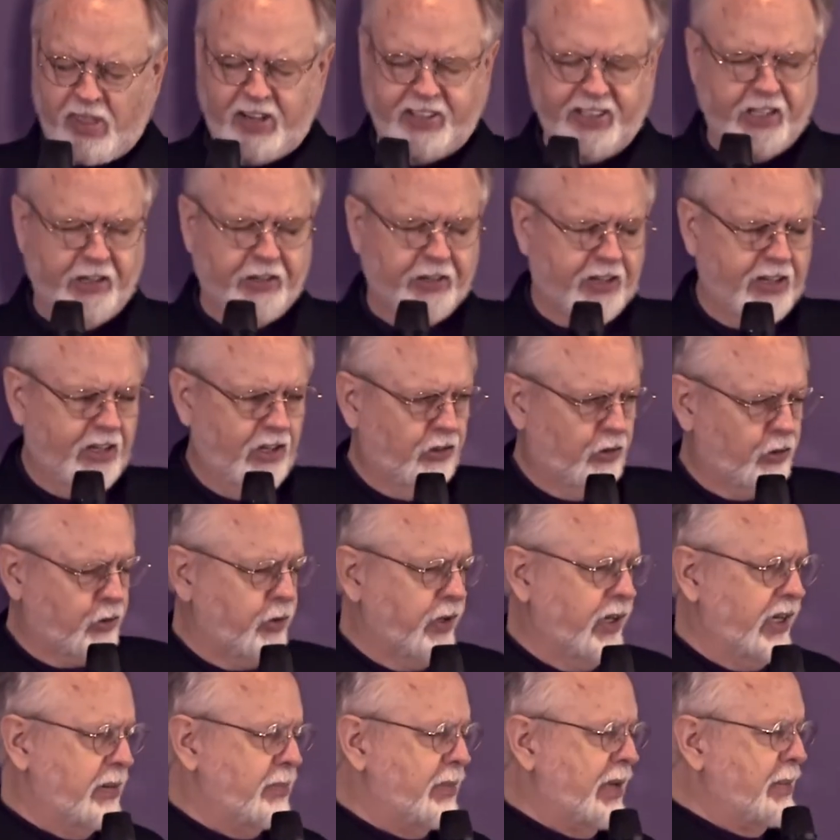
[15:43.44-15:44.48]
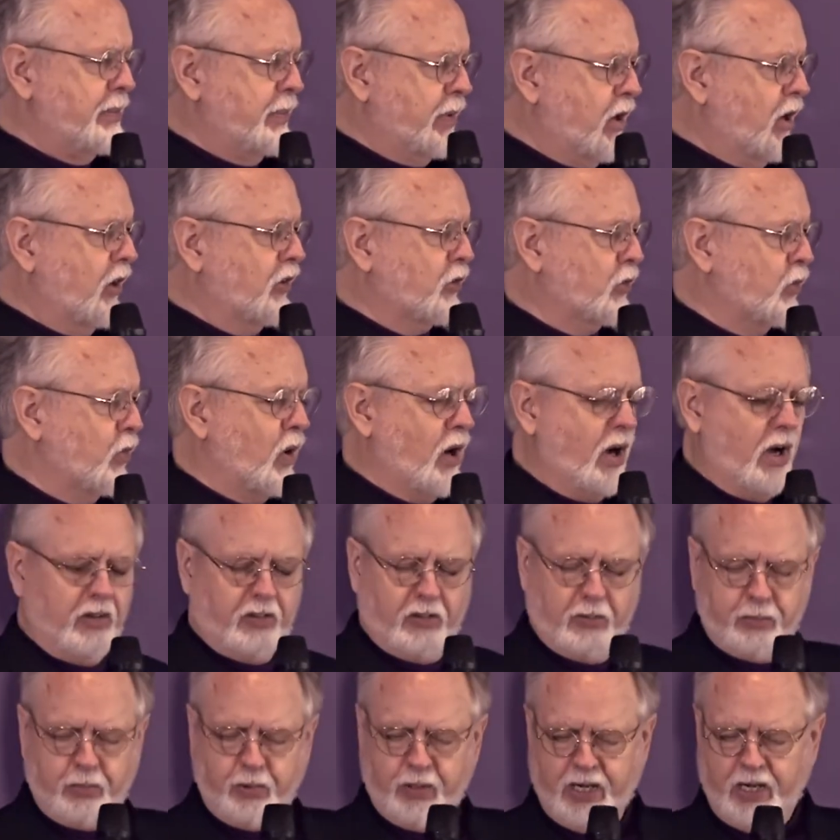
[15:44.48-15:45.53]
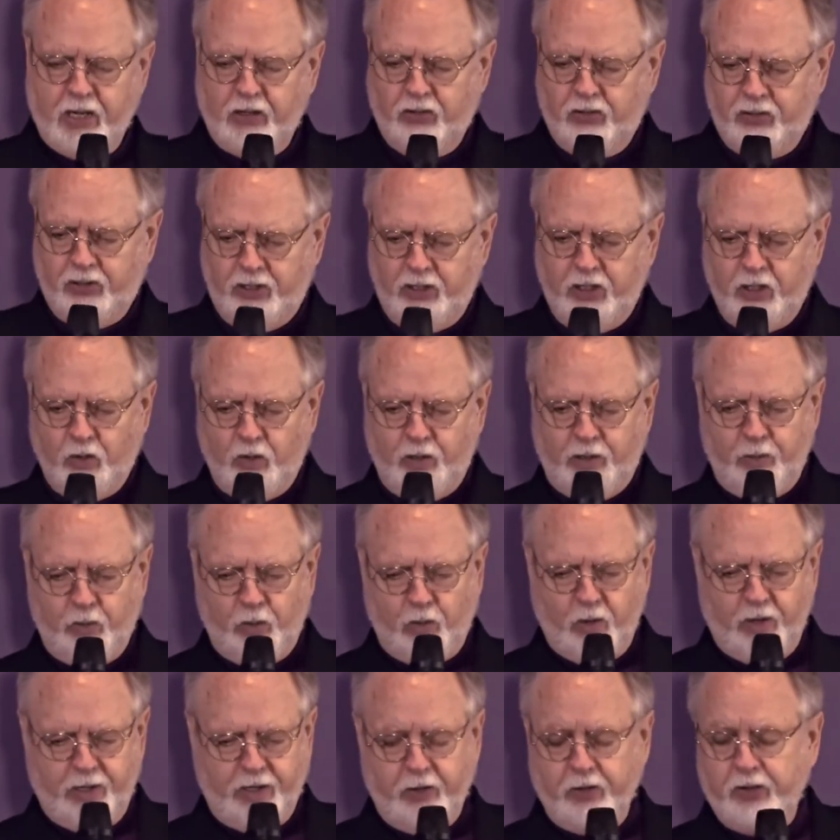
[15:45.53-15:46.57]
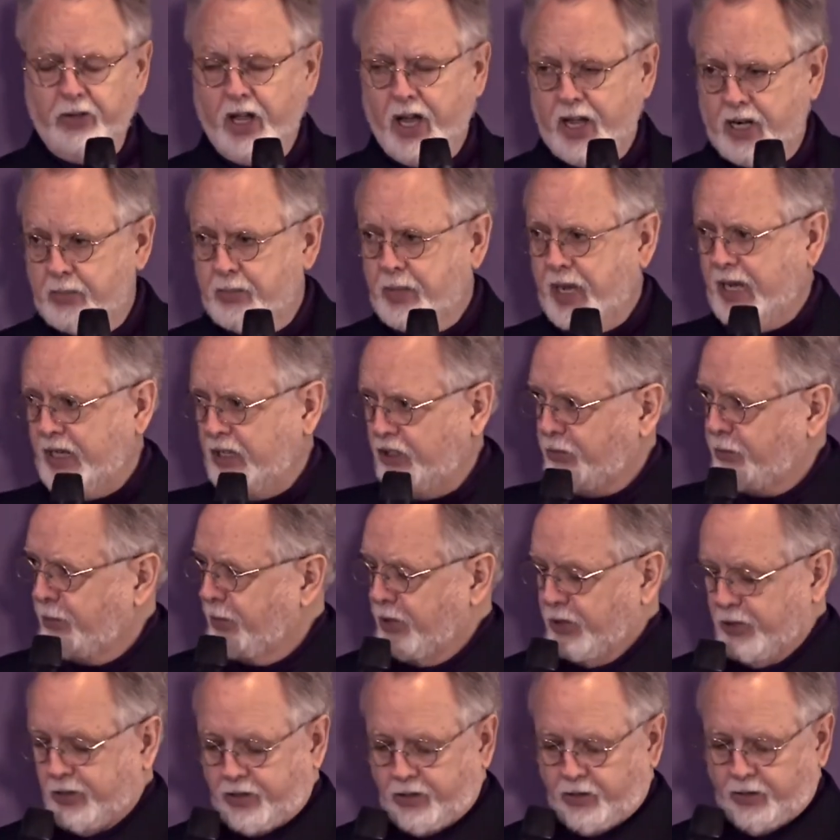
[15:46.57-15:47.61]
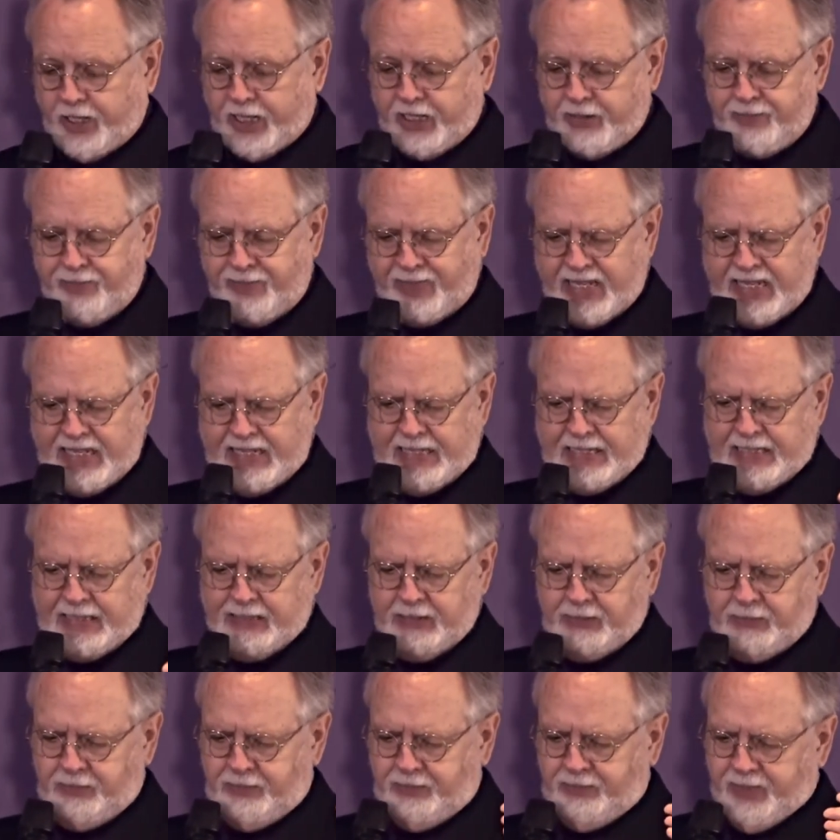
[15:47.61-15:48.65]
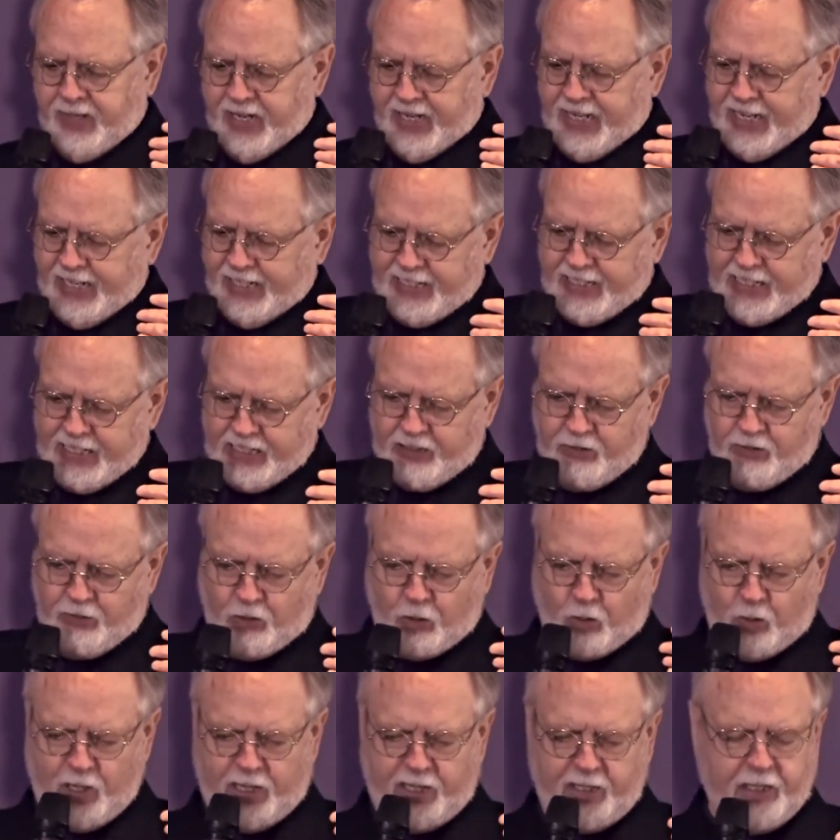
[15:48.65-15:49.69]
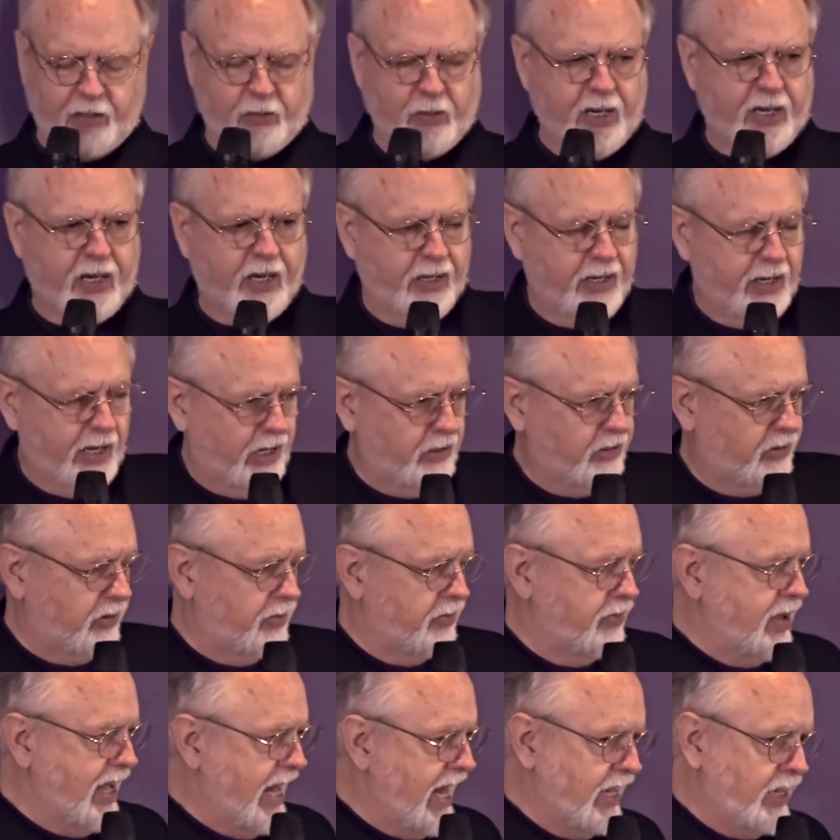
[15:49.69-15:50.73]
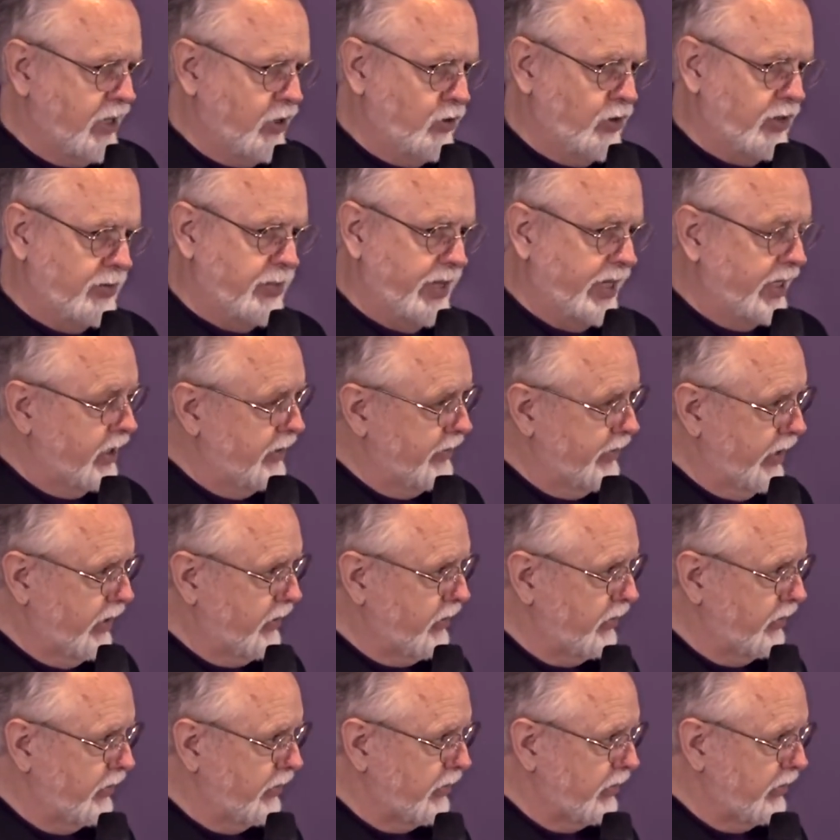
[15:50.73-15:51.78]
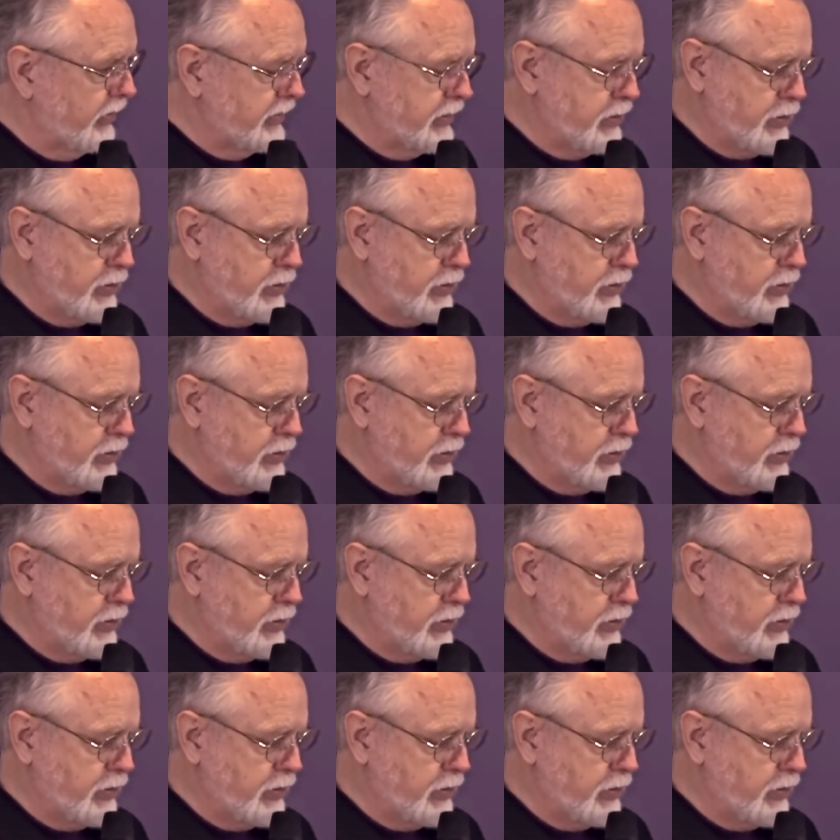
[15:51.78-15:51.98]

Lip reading: Now, to his credit, my boss was a proud seagoing warrior, not a mindless bureaucrat. He did quickly recognize the value of my innovations.